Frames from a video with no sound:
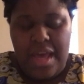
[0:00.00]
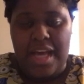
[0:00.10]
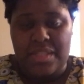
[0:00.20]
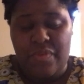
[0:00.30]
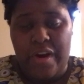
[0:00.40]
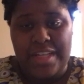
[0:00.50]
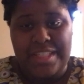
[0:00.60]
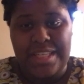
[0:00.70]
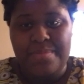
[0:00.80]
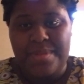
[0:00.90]
As far
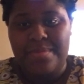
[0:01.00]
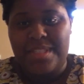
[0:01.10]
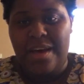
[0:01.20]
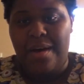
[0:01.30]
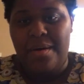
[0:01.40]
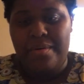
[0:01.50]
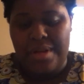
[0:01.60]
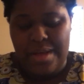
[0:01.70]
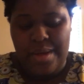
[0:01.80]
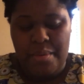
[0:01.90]
as symptoms
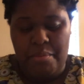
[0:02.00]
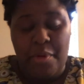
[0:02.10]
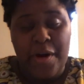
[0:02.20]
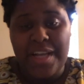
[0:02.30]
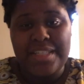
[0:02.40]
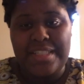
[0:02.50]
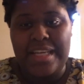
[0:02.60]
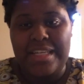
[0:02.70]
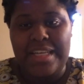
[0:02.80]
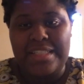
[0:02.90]
go, morning
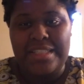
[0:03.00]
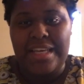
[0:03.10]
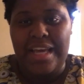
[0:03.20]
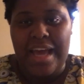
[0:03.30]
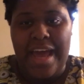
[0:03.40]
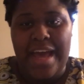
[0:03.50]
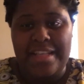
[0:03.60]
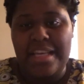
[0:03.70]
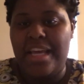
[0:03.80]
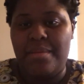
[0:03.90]
sickness
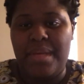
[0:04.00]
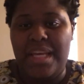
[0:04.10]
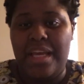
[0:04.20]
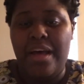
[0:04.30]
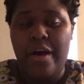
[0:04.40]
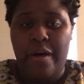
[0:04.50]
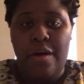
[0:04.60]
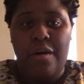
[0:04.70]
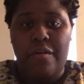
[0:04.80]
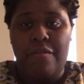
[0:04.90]
has hit me
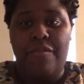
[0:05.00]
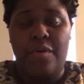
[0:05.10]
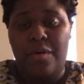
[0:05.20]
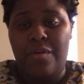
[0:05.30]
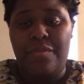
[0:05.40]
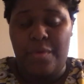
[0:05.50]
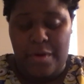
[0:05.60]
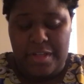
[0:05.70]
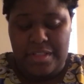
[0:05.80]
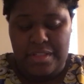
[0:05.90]
full
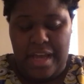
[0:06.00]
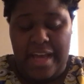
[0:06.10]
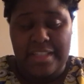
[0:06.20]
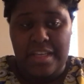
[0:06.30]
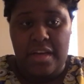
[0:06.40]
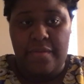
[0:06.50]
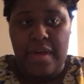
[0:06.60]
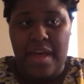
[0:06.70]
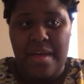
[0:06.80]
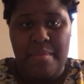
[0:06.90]
force as of
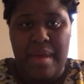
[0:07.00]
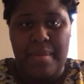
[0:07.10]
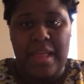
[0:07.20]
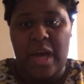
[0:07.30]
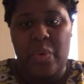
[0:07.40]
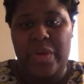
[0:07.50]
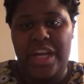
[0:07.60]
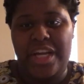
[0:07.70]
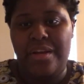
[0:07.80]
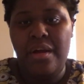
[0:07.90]
maybe like a
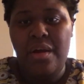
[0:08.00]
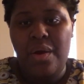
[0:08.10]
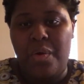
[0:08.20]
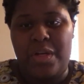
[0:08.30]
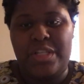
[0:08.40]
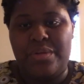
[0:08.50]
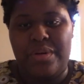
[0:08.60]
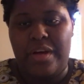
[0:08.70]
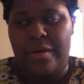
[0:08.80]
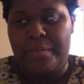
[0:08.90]
week or two
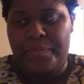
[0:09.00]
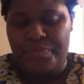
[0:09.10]
ago.